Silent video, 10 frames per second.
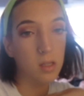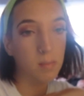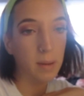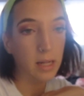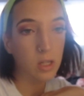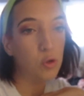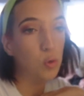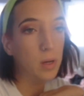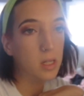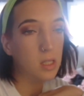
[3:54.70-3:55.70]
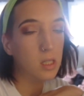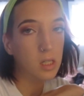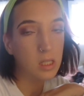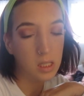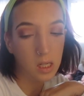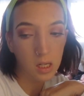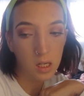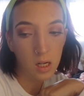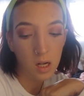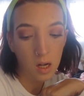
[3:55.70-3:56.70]
about like 2 minutes until it's done.
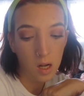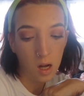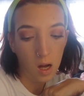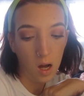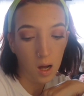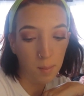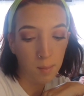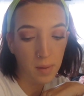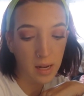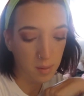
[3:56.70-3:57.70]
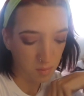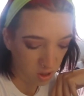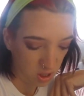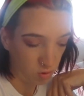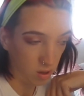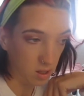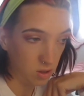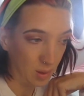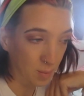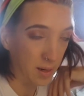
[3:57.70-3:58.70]
And I'm pretty dressed,
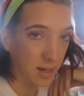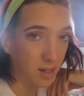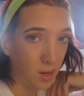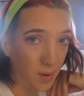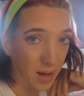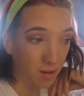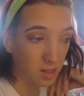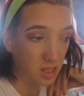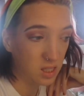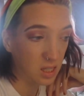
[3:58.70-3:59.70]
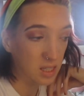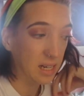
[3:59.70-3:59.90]
so I might go out because I